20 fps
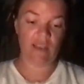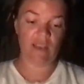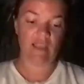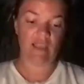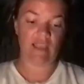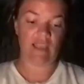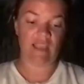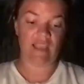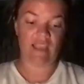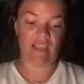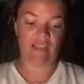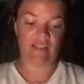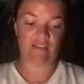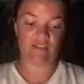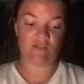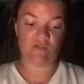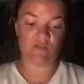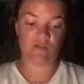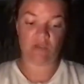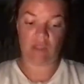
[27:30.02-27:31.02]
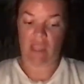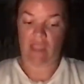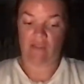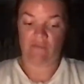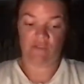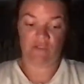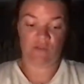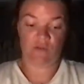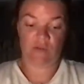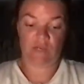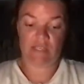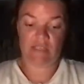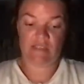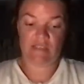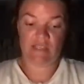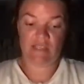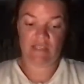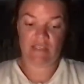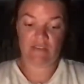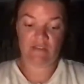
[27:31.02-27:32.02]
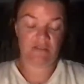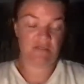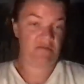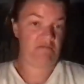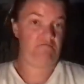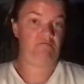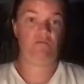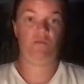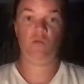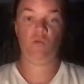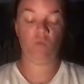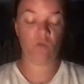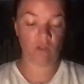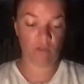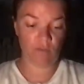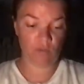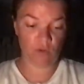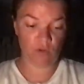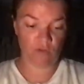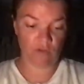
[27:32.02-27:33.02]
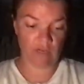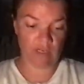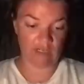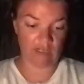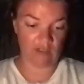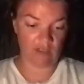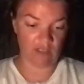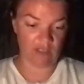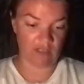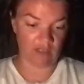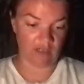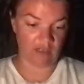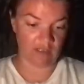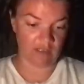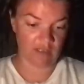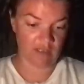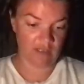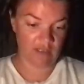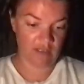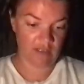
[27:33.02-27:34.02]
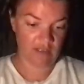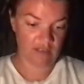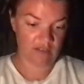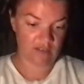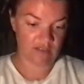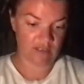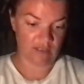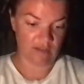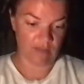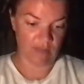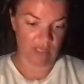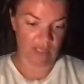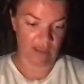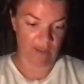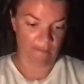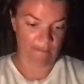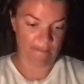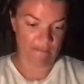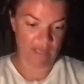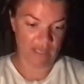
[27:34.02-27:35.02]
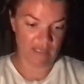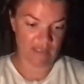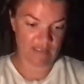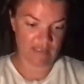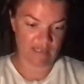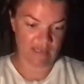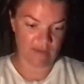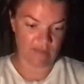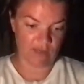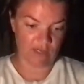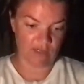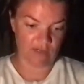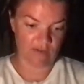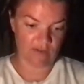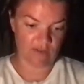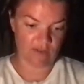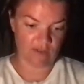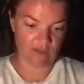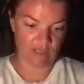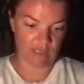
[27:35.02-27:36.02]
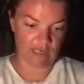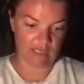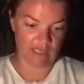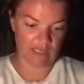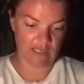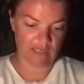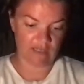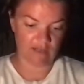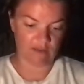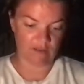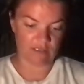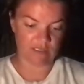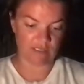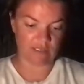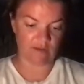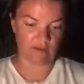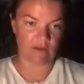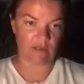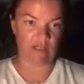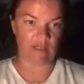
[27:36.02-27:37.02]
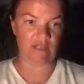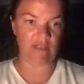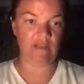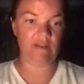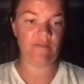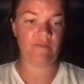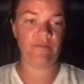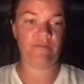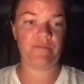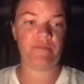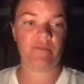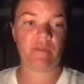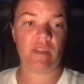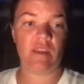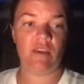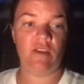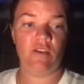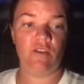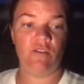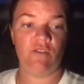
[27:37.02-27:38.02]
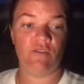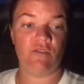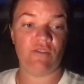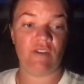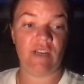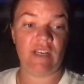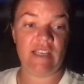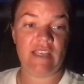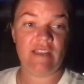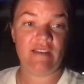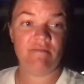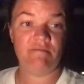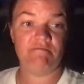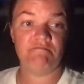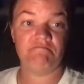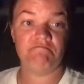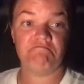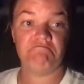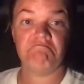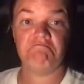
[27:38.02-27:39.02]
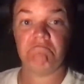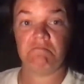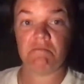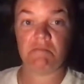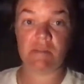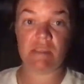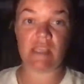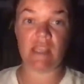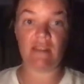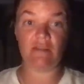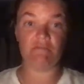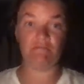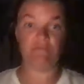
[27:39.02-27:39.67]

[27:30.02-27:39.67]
and after 20 seconds, we'll move right along. So let me get my timer out so that I know what's going on. Ready, set,